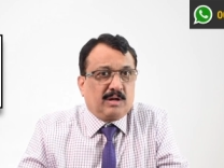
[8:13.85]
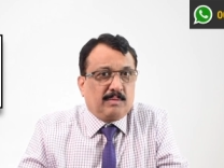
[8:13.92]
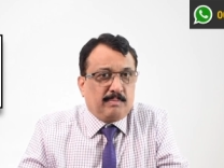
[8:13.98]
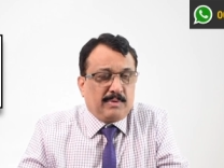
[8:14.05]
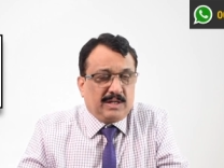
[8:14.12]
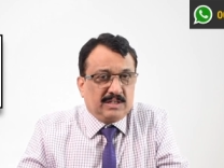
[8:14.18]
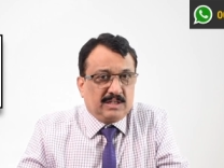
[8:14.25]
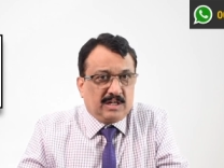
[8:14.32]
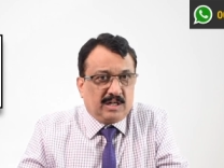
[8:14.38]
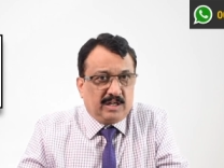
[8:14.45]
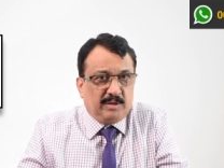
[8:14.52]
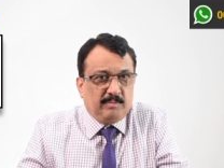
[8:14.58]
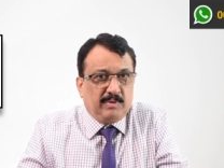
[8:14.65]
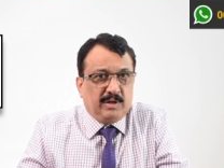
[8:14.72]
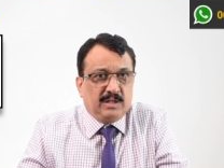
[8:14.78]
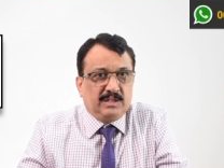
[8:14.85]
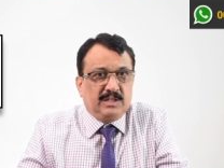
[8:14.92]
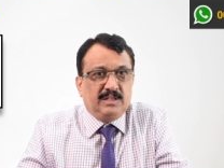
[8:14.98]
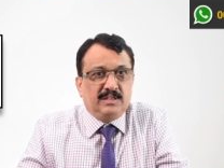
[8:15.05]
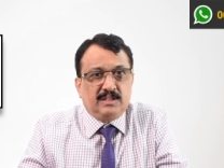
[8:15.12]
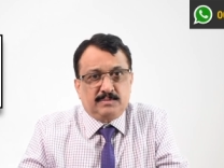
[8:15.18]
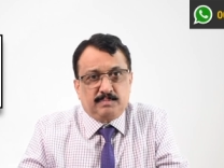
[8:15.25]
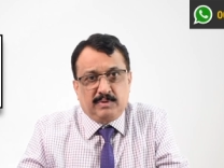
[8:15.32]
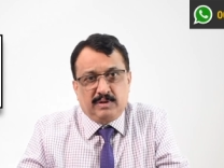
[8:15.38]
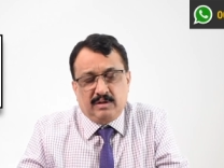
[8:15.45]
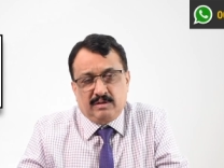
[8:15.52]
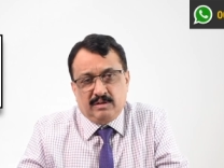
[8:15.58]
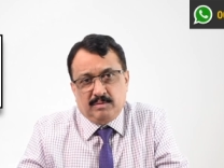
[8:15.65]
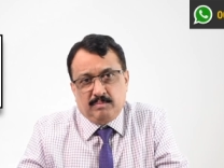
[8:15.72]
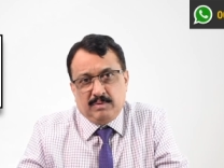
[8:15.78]
PAN card image in this
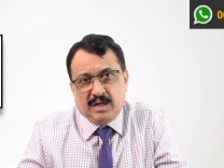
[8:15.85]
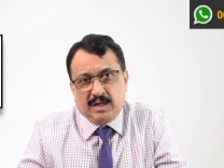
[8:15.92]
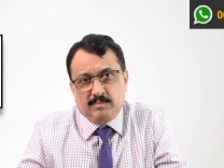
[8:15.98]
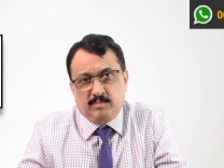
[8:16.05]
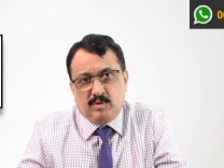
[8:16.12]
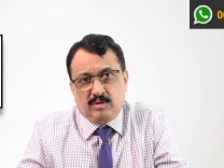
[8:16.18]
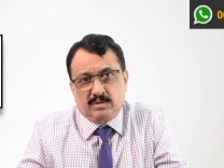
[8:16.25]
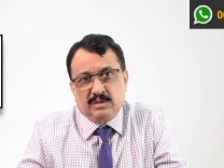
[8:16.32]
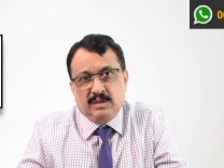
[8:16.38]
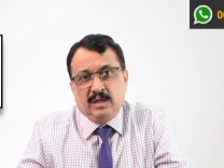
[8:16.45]
particular black box,